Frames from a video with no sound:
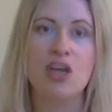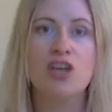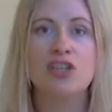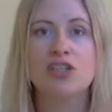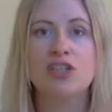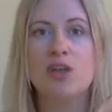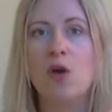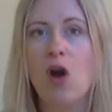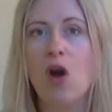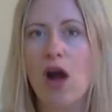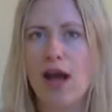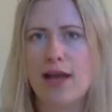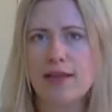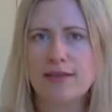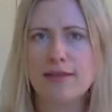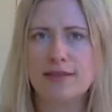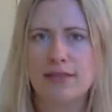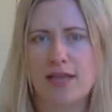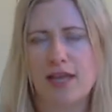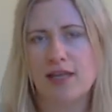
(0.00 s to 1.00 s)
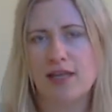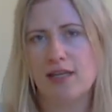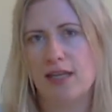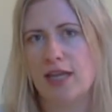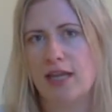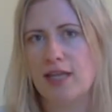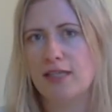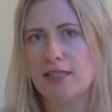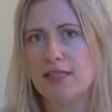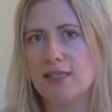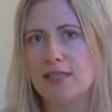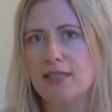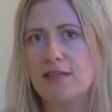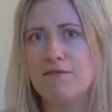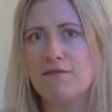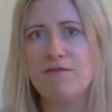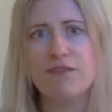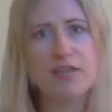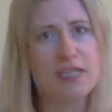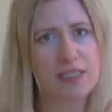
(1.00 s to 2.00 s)
So I stand against the
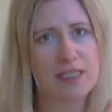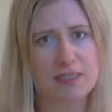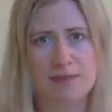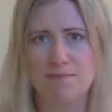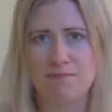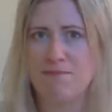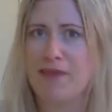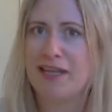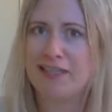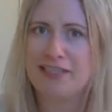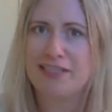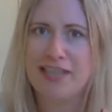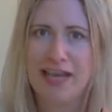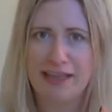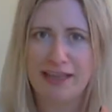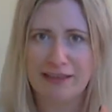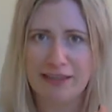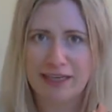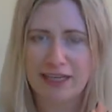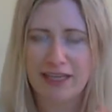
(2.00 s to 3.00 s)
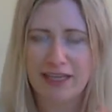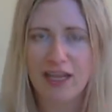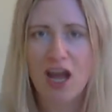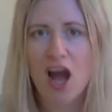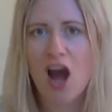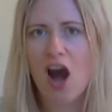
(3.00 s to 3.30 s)
victim mentality.